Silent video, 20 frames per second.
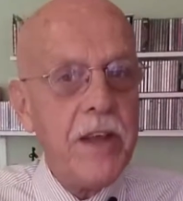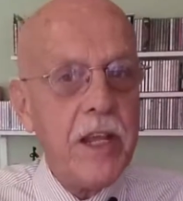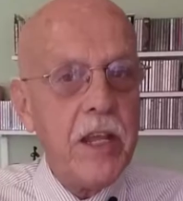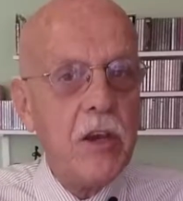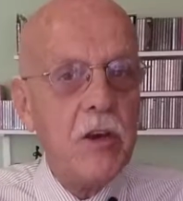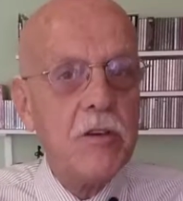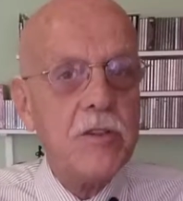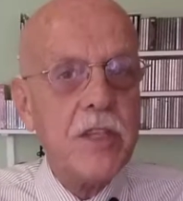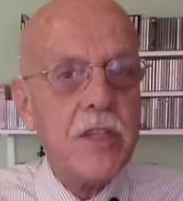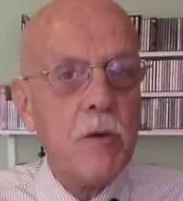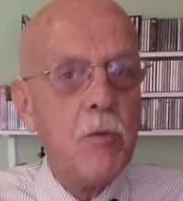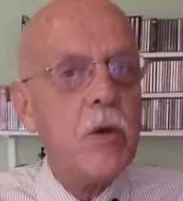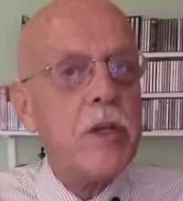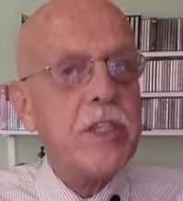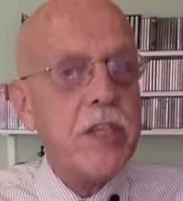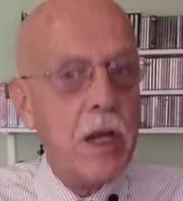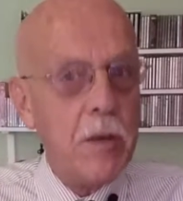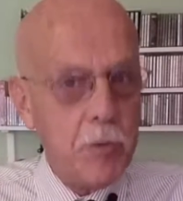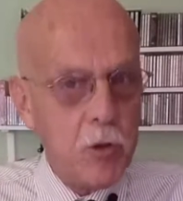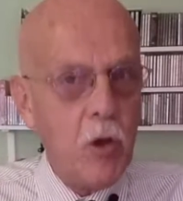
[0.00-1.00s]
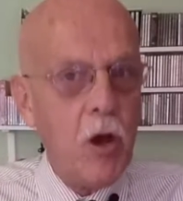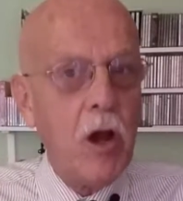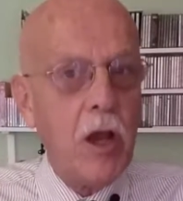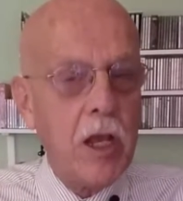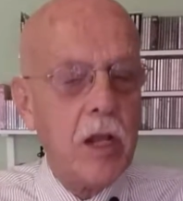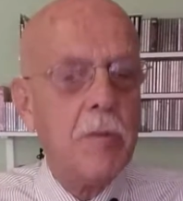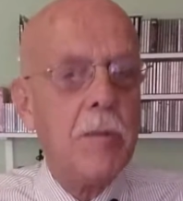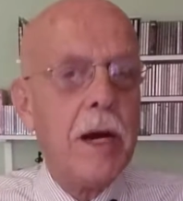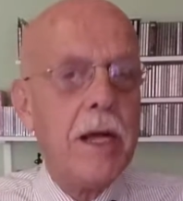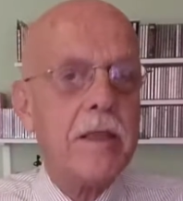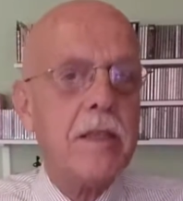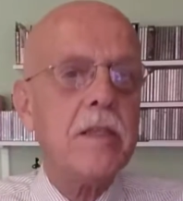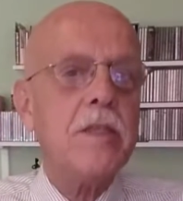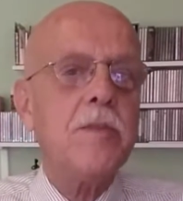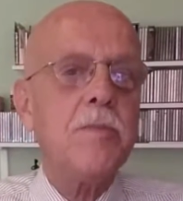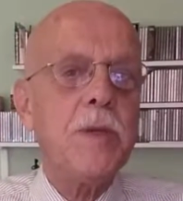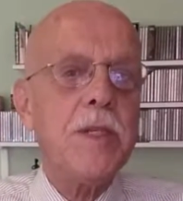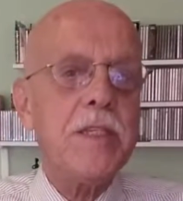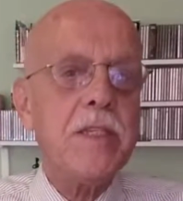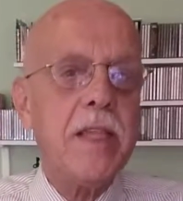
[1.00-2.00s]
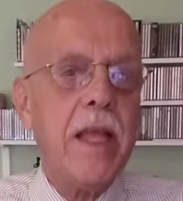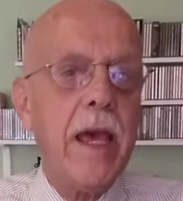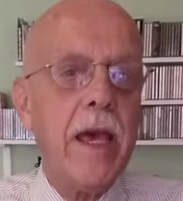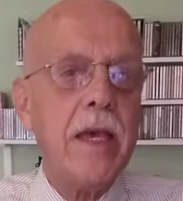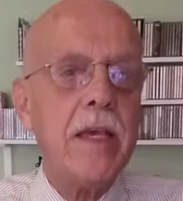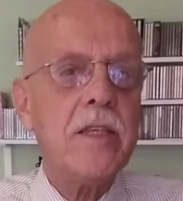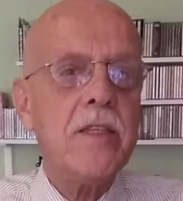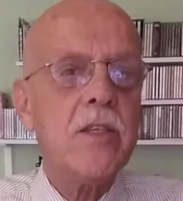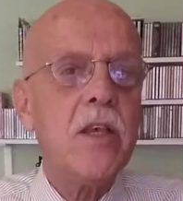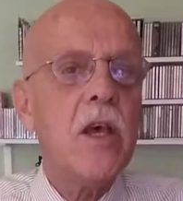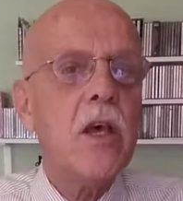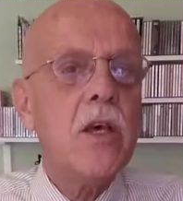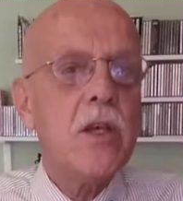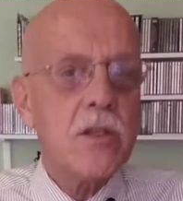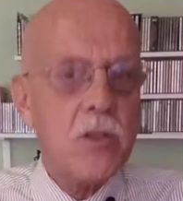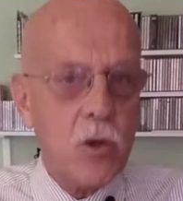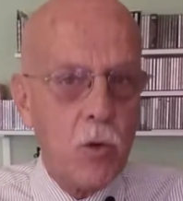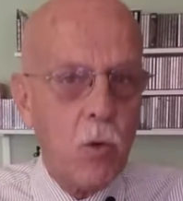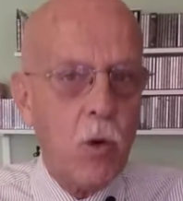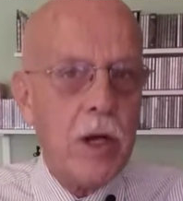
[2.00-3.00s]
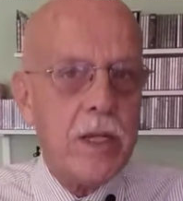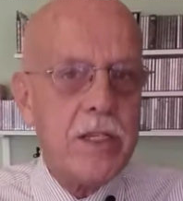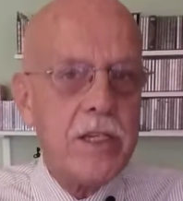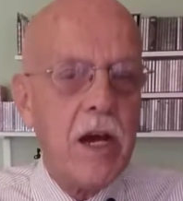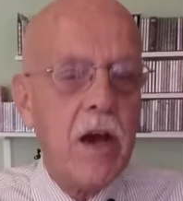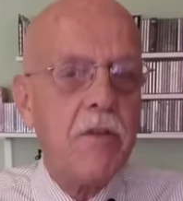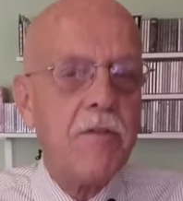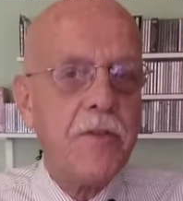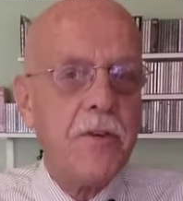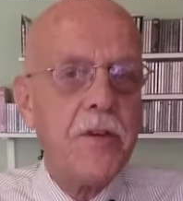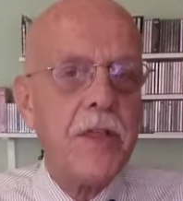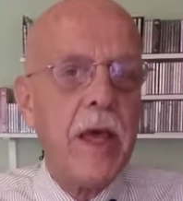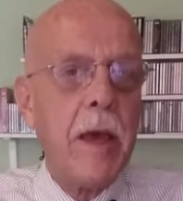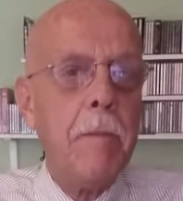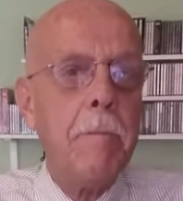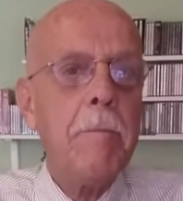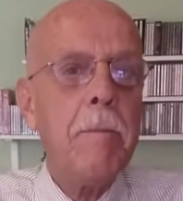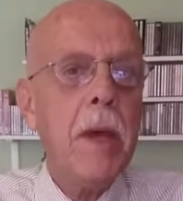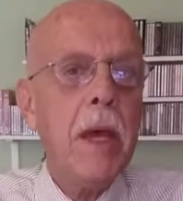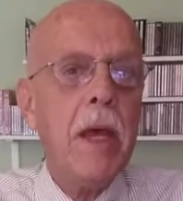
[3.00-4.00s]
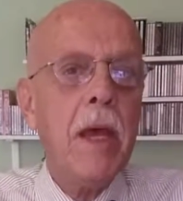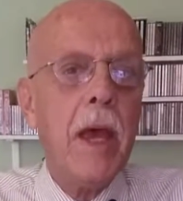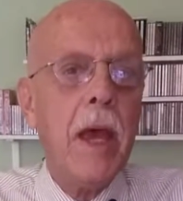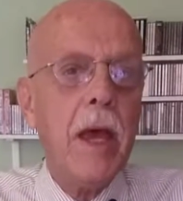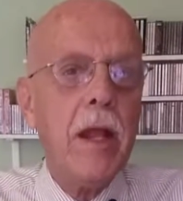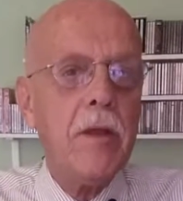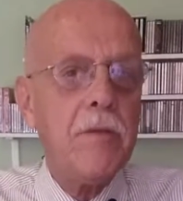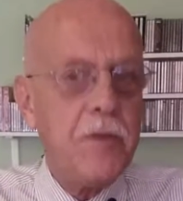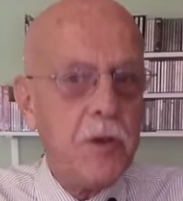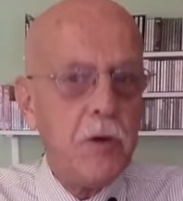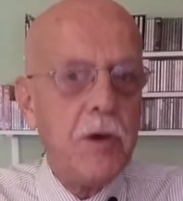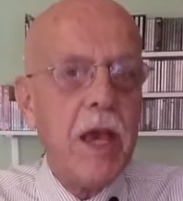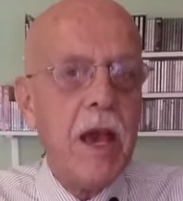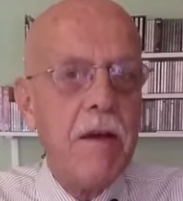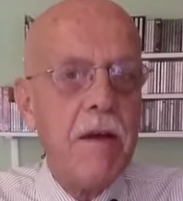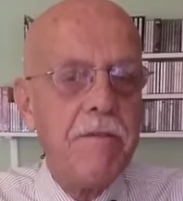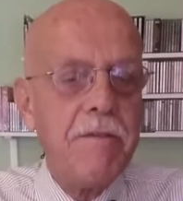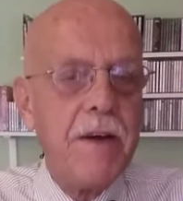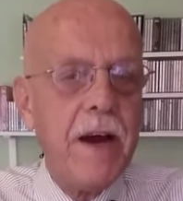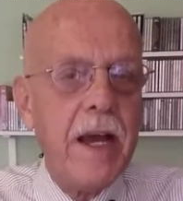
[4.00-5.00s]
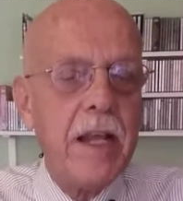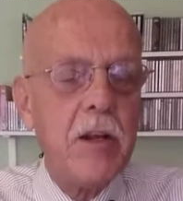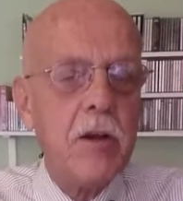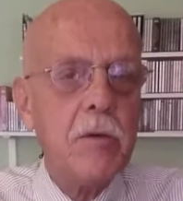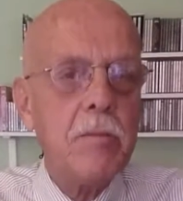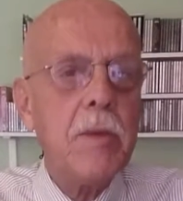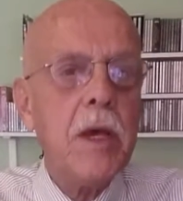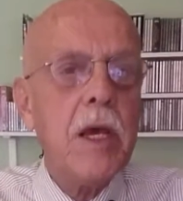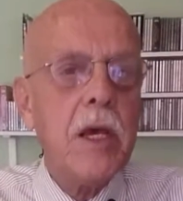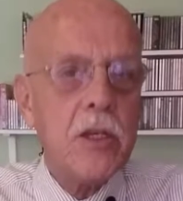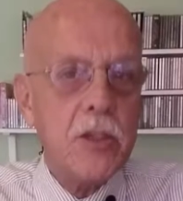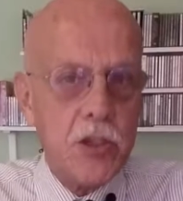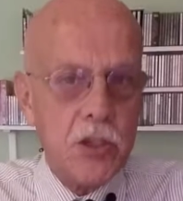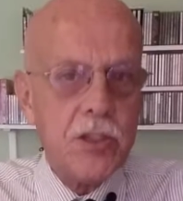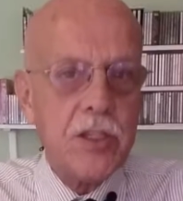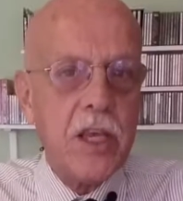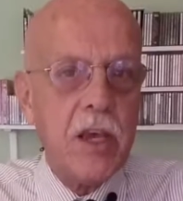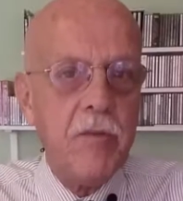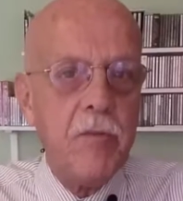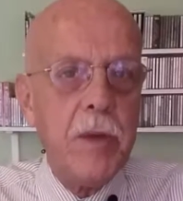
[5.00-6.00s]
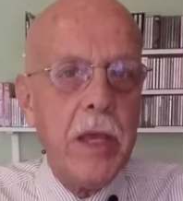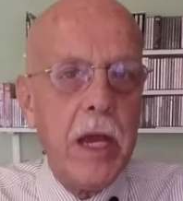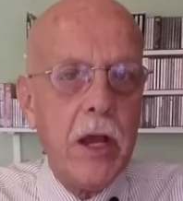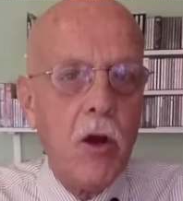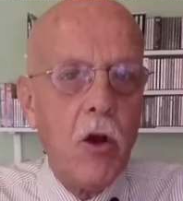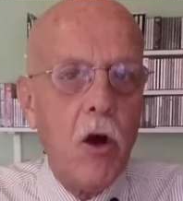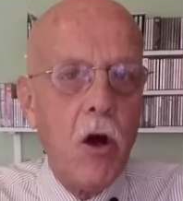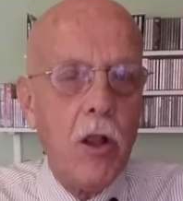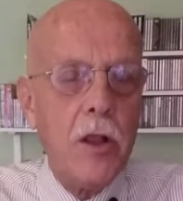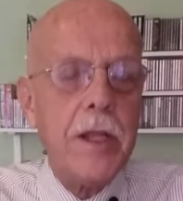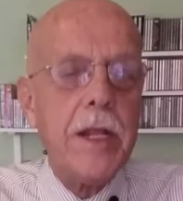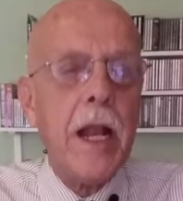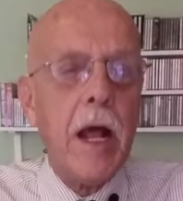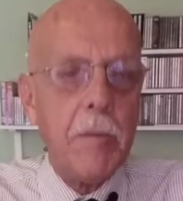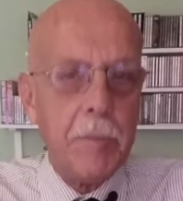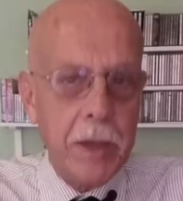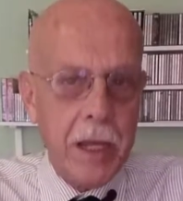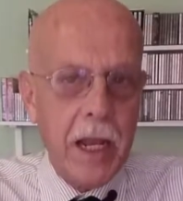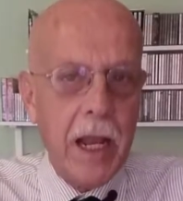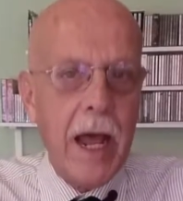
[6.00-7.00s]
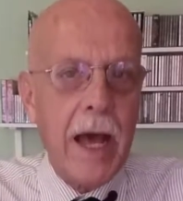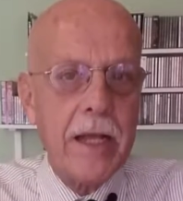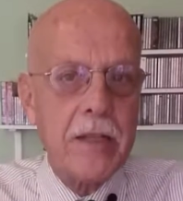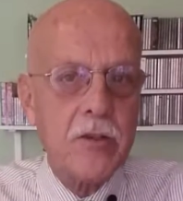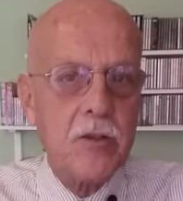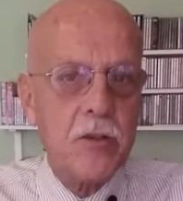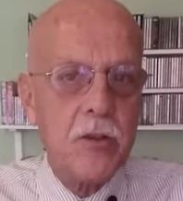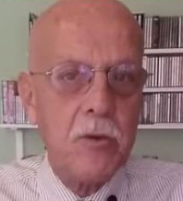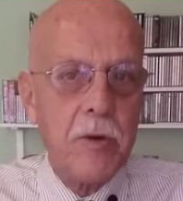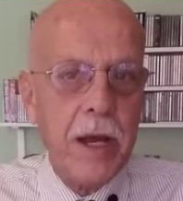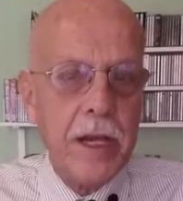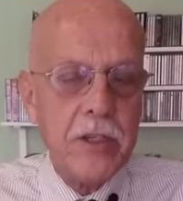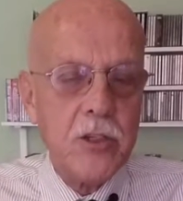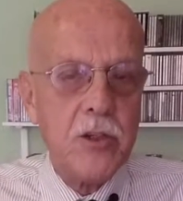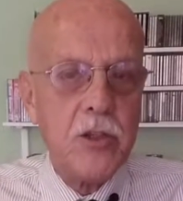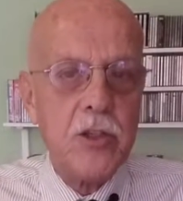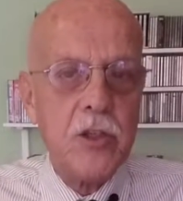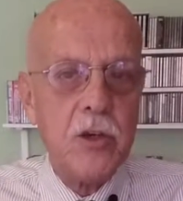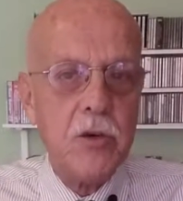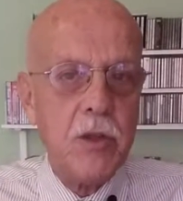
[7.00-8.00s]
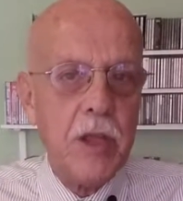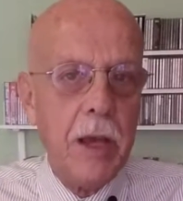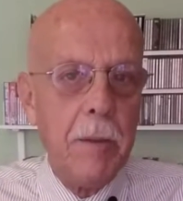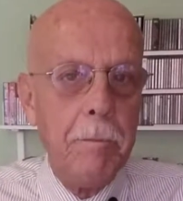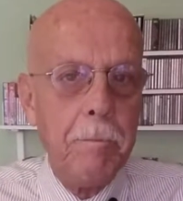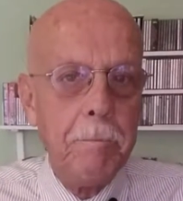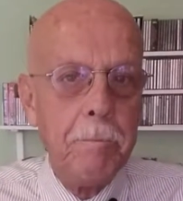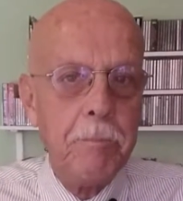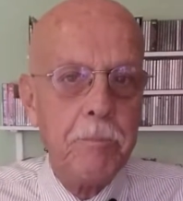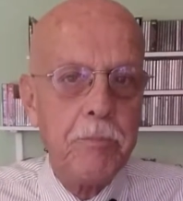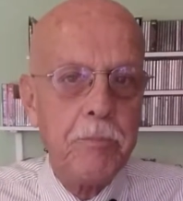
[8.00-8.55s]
videos in which I'm talking about these mistakes, so watch out for them. And if you can't find them, just give me a call and I'll be glad to direct you to them.